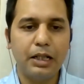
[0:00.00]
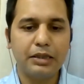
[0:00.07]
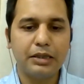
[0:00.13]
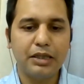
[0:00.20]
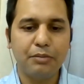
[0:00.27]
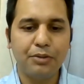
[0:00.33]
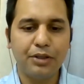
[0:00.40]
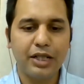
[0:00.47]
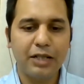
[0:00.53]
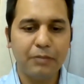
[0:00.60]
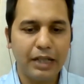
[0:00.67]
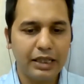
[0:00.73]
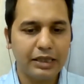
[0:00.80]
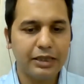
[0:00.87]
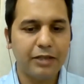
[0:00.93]
supported
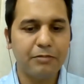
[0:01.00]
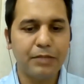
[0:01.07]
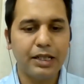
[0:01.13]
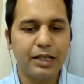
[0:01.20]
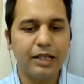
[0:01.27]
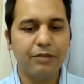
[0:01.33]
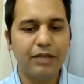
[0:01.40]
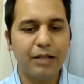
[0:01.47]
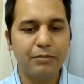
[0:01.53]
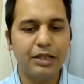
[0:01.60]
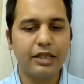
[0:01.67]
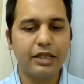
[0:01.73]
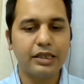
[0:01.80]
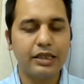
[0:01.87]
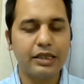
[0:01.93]
by the Sir Mangal Family
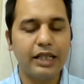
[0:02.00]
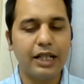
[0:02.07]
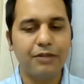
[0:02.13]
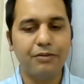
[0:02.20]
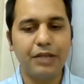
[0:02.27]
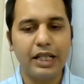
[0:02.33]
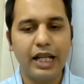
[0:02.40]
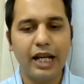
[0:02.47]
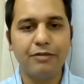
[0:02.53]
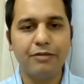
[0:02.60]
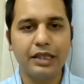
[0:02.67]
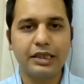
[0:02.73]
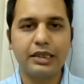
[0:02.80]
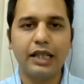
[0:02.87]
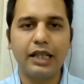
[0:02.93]
Trust that we have
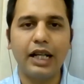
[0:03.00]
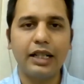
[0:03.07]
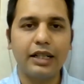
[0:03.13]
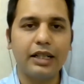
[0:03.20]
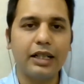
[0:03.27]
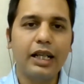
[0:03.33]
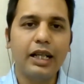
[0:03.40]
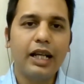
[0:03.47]
started,